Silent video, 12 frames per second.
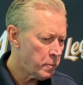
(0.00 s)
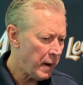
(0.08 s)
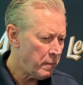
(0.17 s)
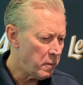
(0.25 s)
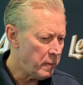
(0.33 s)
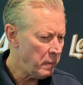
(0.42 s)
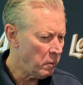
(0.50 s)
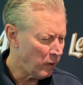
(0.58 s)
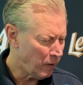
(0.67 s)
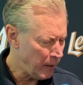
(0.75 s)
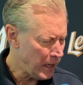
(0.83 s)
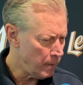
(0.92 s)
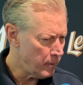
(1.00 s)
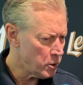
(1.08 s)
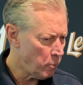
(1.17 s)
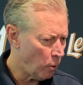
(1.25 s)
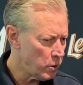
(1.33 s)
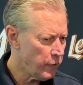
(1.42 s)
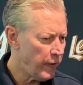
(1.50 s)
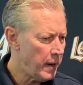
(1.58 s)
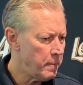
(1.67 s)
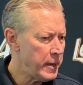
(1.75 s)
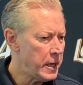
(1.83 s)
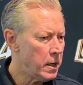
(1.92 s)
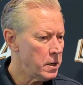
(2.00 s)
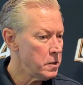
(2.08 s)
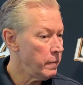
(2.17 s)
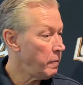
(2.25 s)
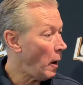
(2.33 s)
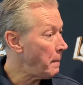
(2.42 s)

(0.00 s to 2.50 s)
probably people become a sports fan because of a